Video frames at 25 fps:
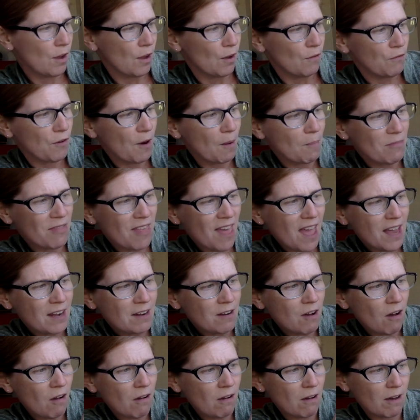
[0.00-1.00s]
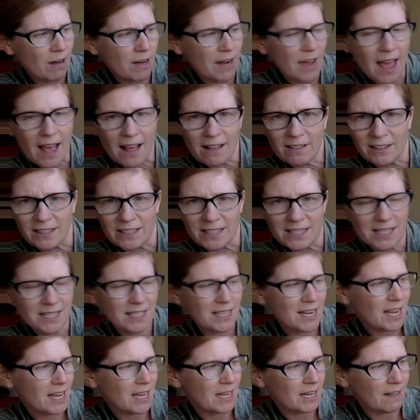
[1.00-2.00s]
From then on, Helen
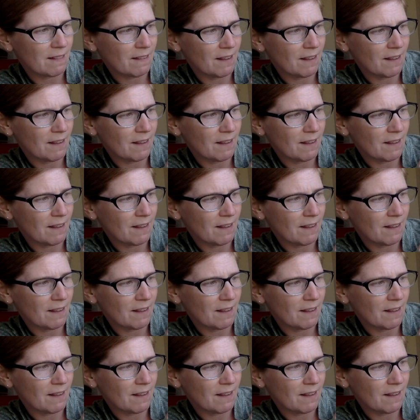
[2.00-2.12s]
stayed in